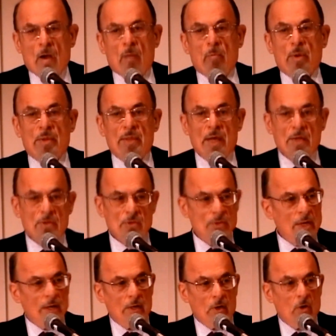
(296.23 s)
But that's
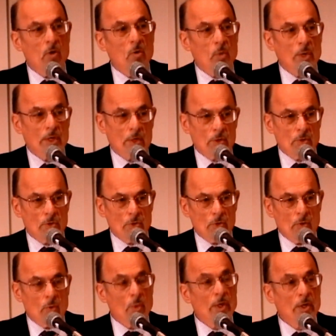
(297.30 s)
not all we can
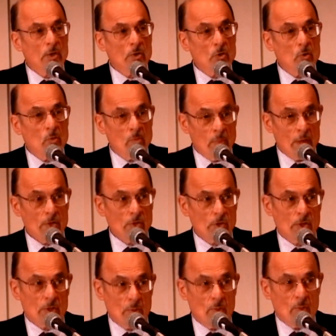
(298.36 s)
do. We can do
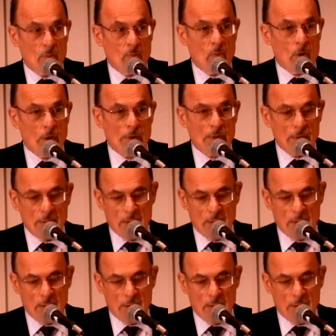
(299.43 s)
much more than